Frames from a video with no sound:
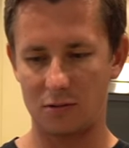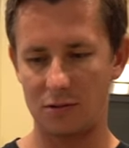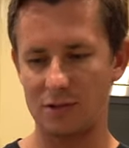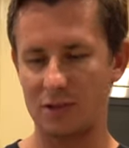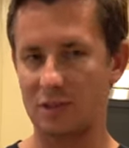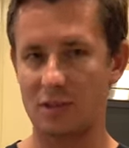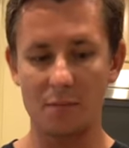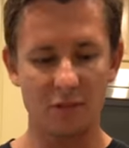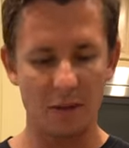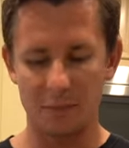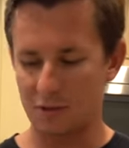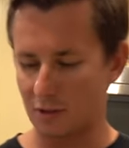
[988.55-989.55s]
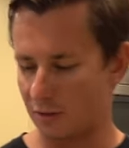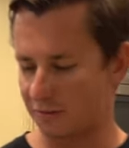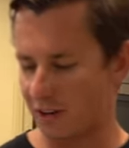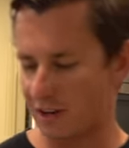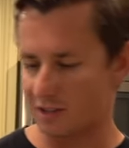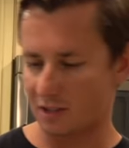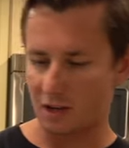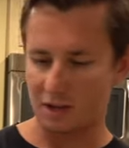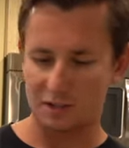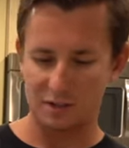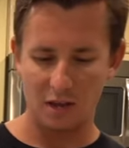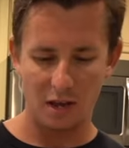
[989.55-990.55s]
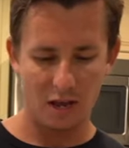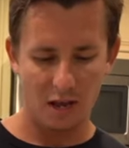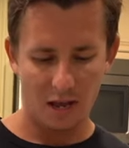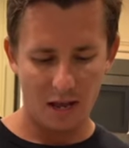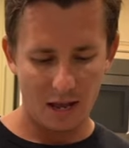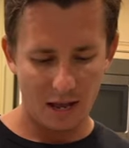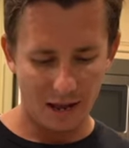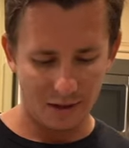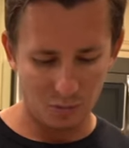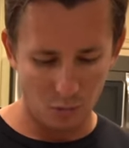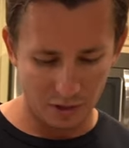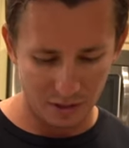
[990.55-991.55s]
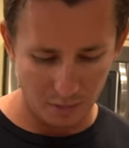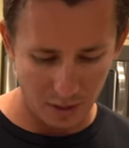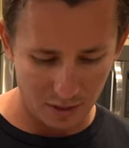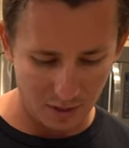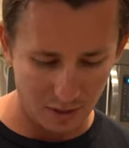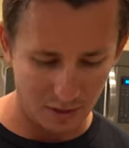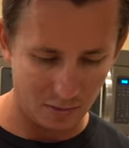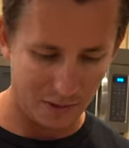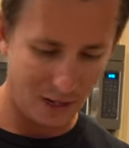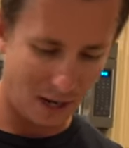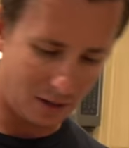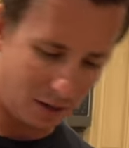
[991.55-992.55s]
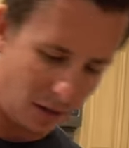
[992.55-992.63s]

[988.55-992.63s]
or just some type of stir fry sauce. As one of the bases, we got